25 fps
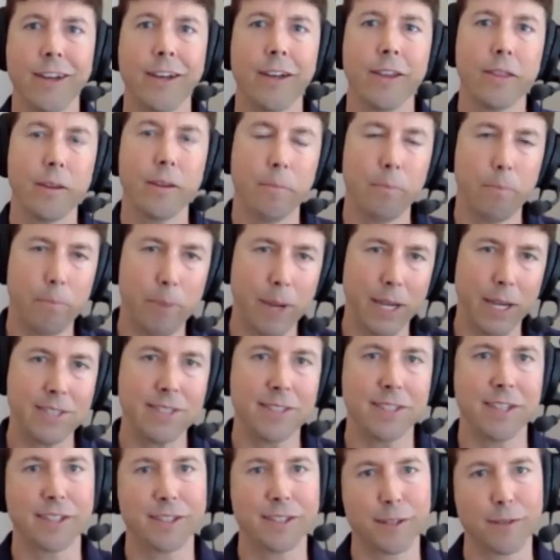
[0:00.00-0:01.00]
the
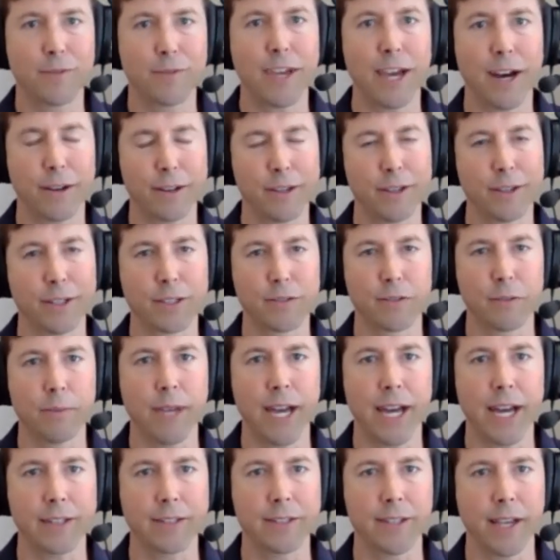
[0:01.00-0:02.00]
basics of calculus from
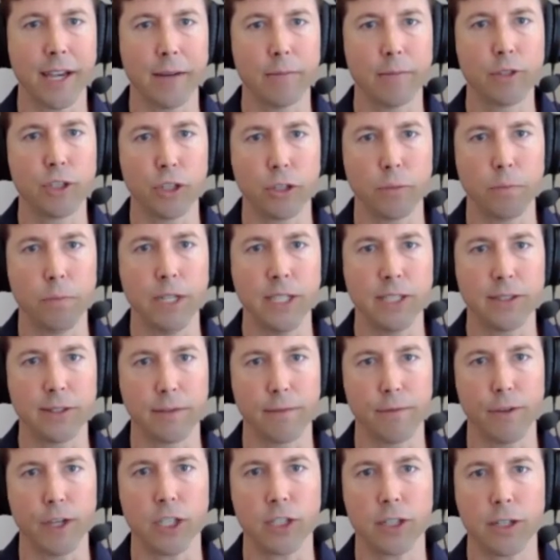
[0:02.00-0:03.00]
that exam should be
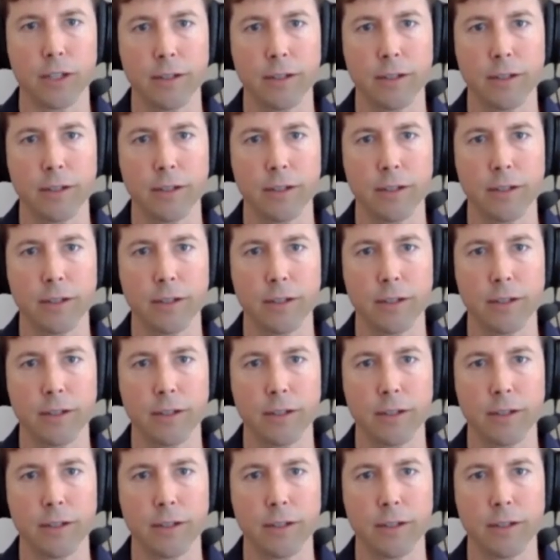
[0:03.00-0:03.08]
sufficient.